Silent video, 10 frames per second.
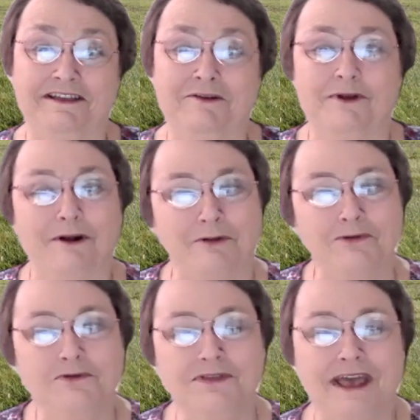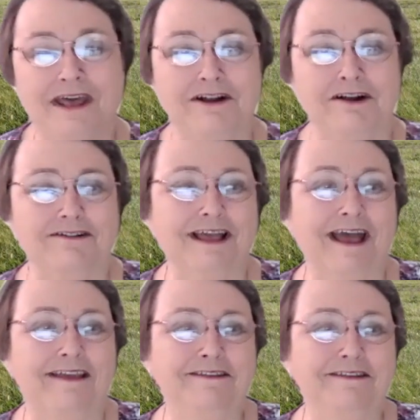We go through that in our
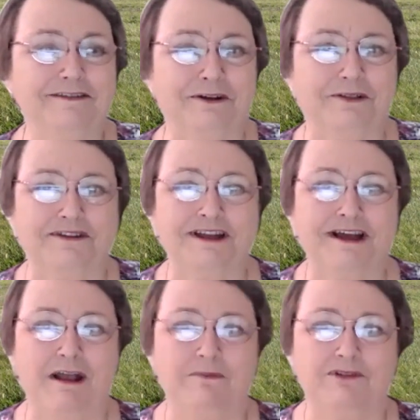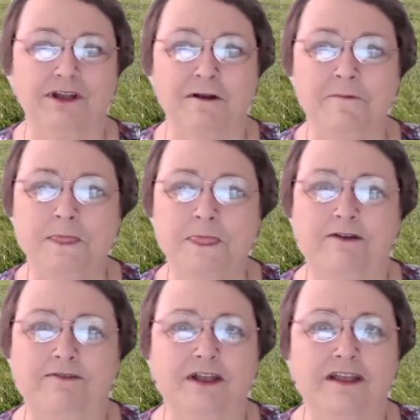classes all the times.
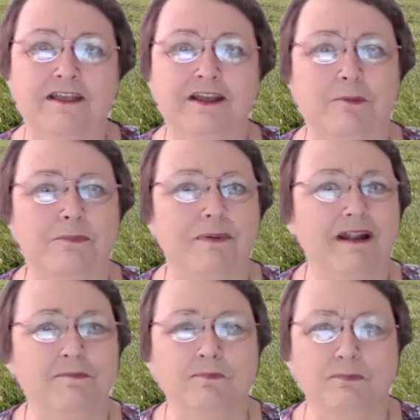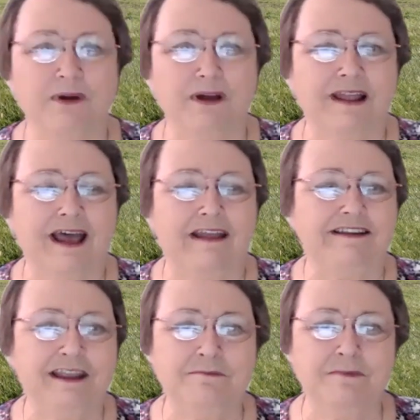But but I
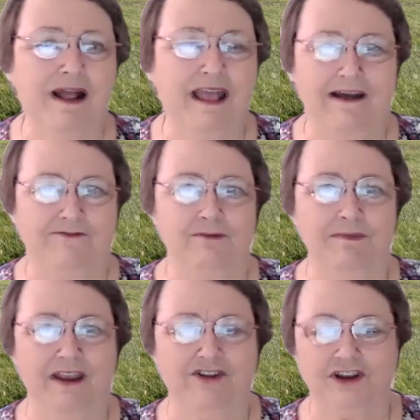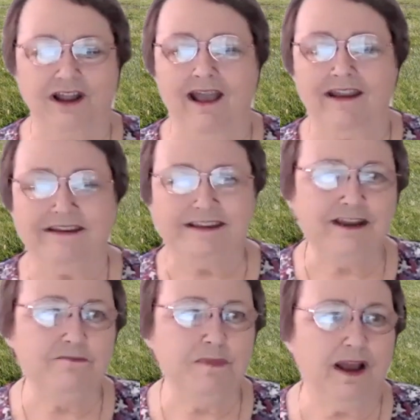did my affirmation, I
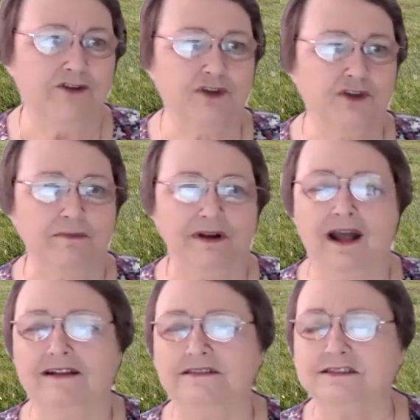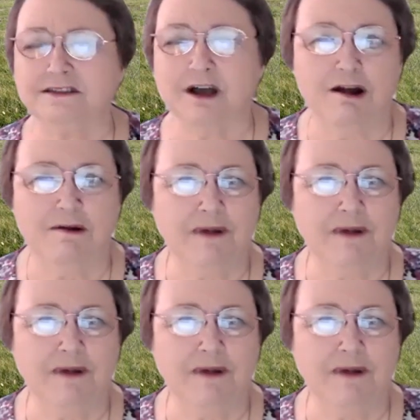did my treatment, I saw